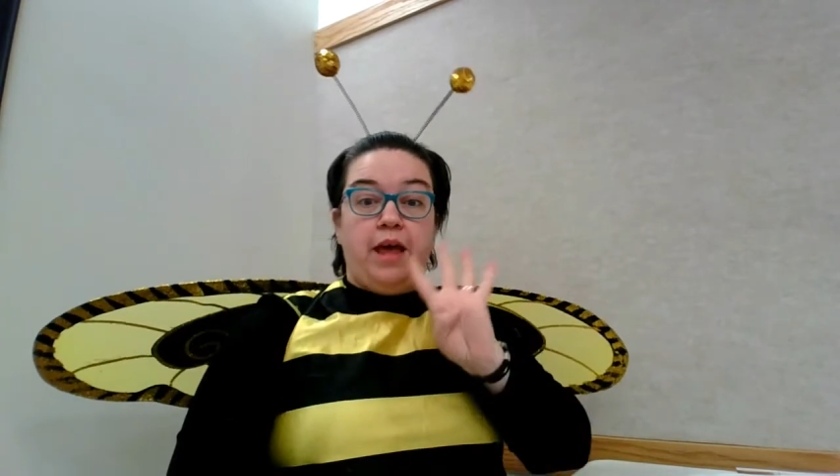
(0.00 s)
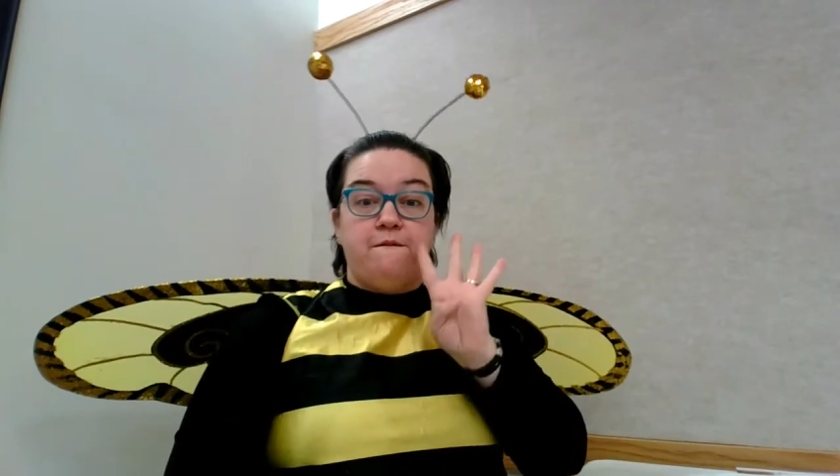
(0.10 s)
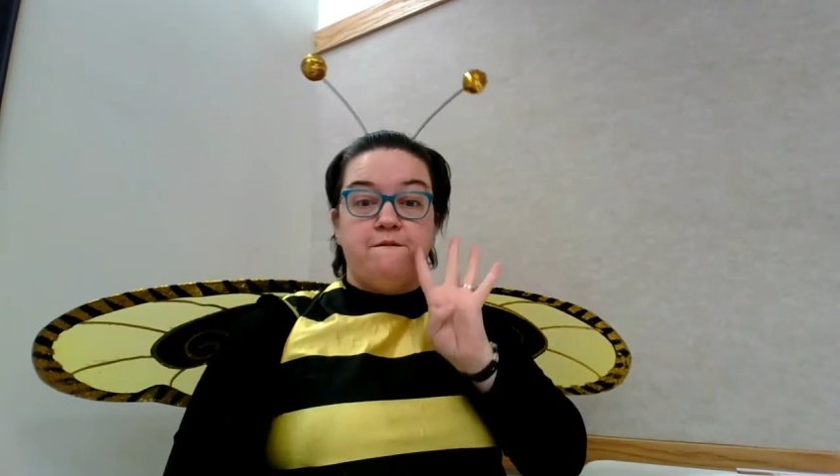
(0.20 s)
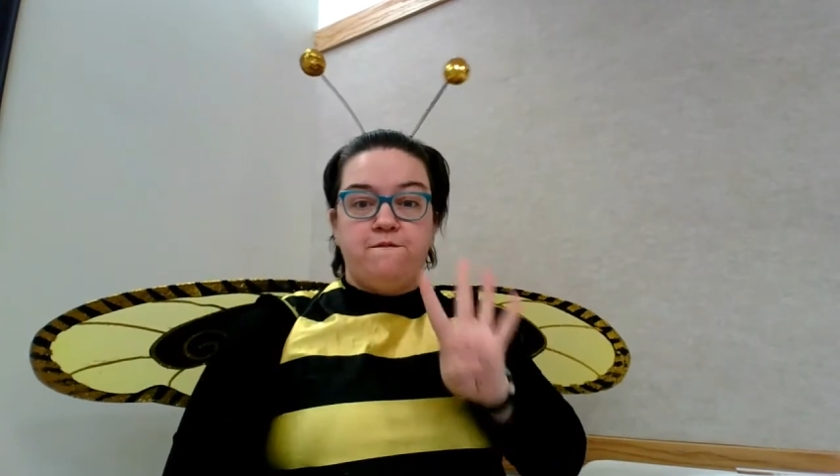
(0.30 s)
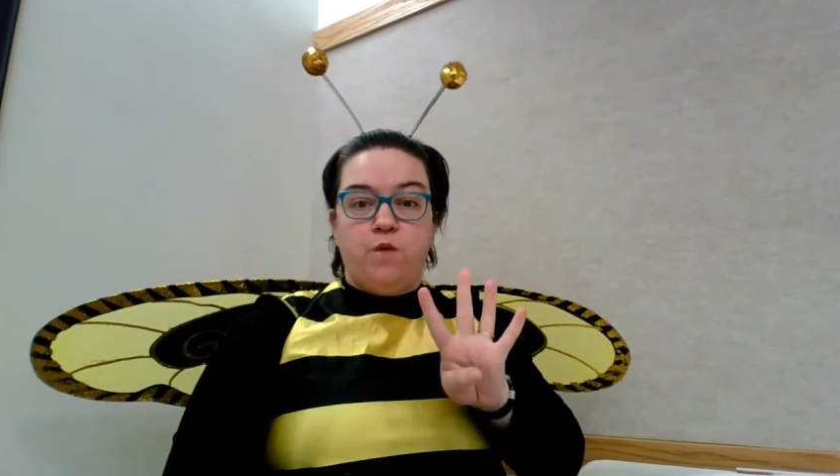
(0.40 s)
have
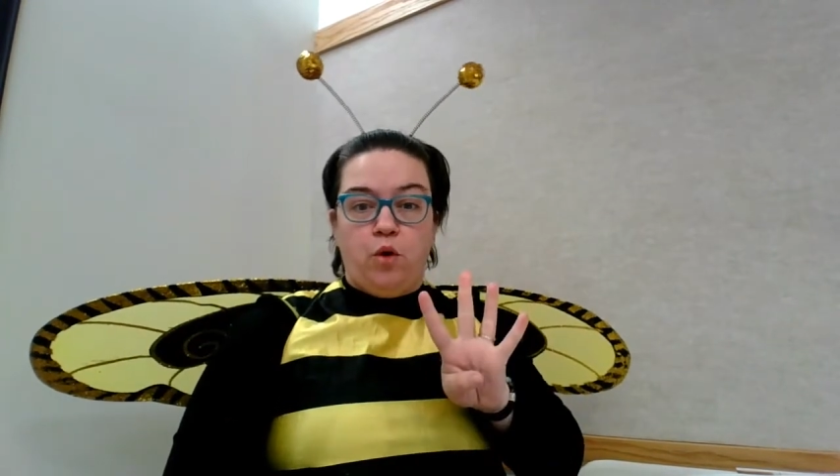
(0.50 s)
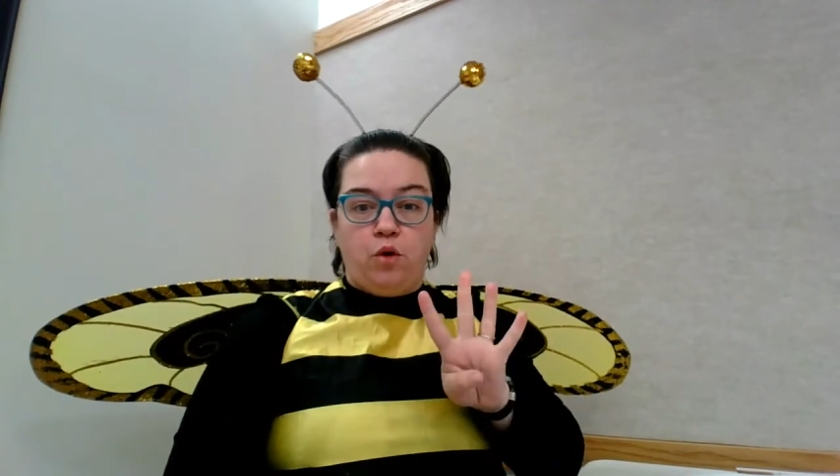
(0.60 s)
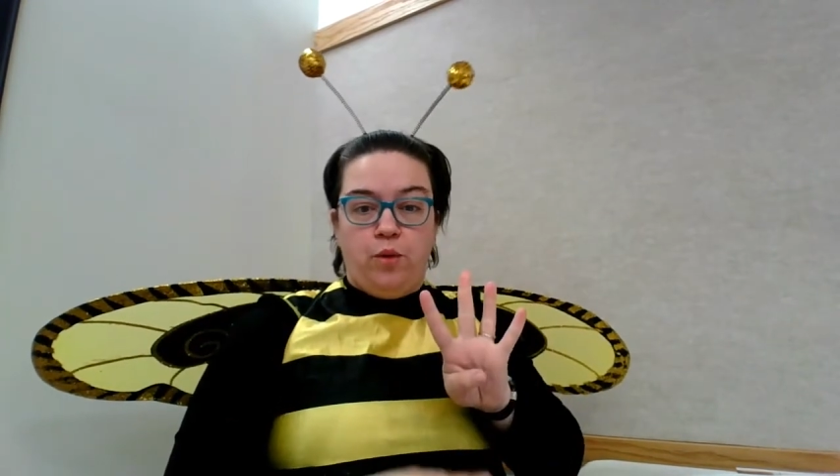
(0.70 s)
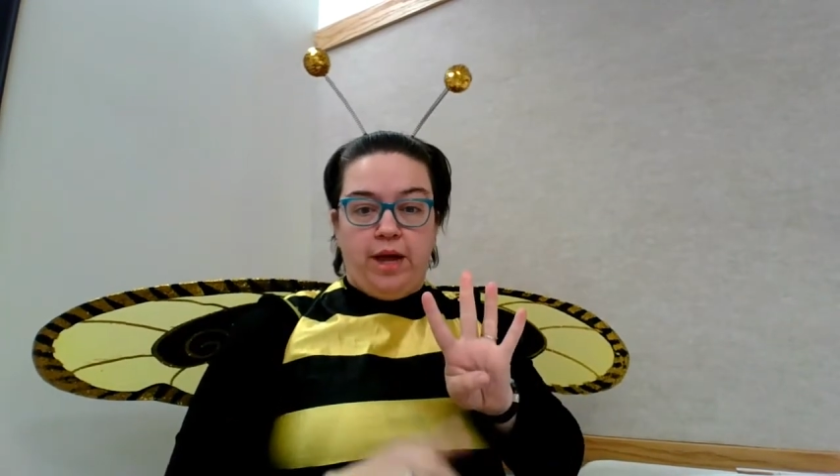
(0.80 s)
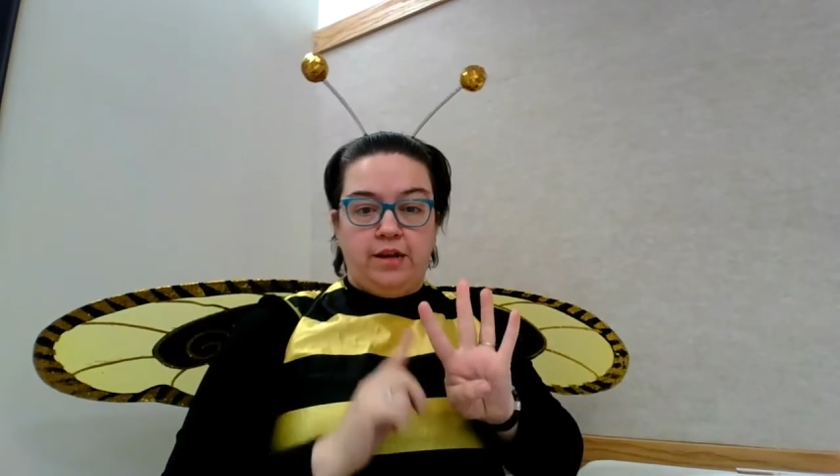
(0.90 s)
4
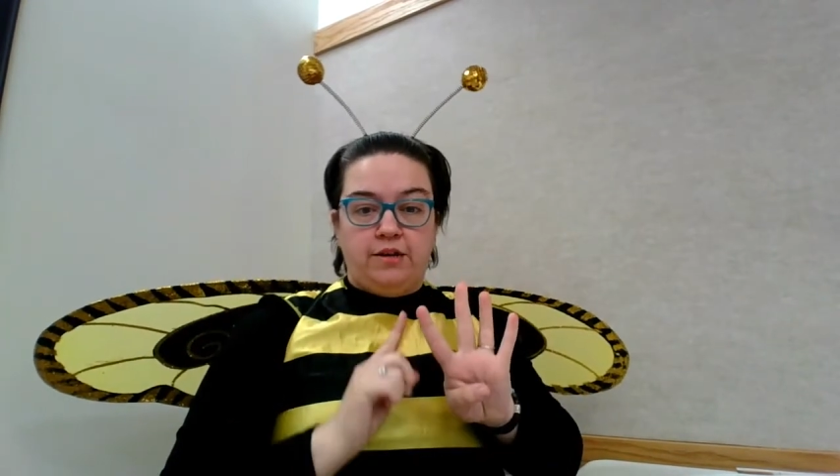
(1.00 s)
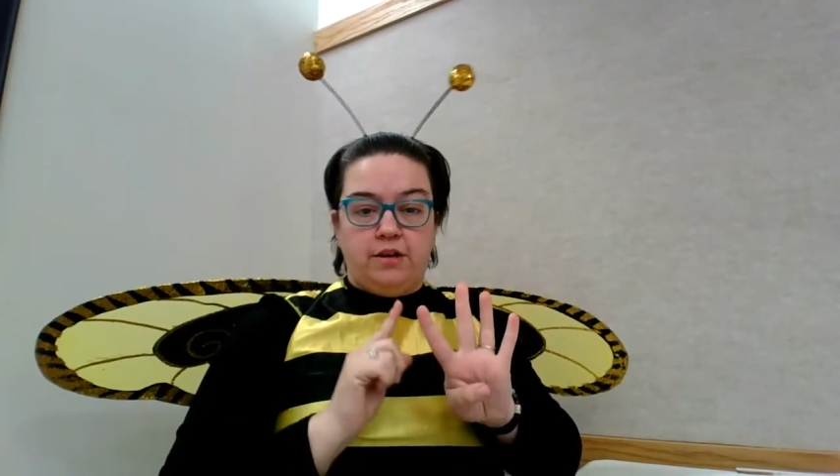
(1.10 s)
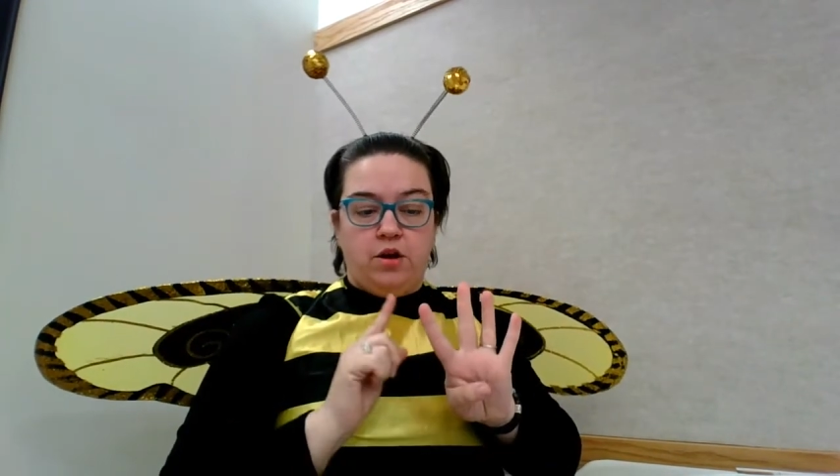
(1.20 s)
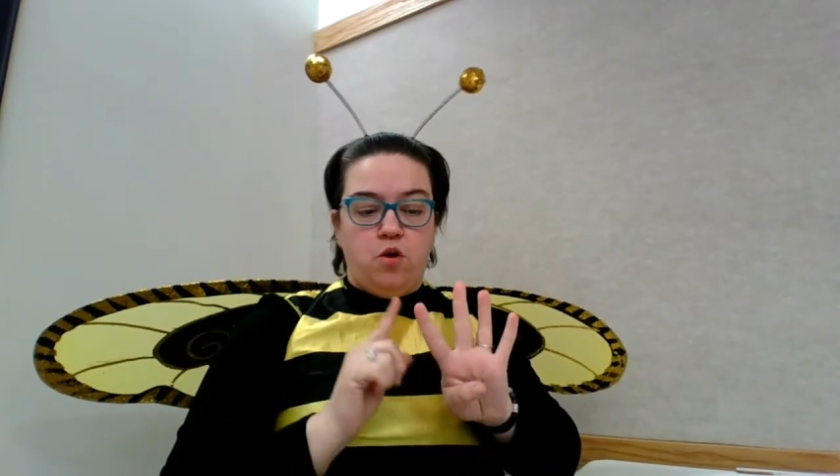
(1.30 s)
wings?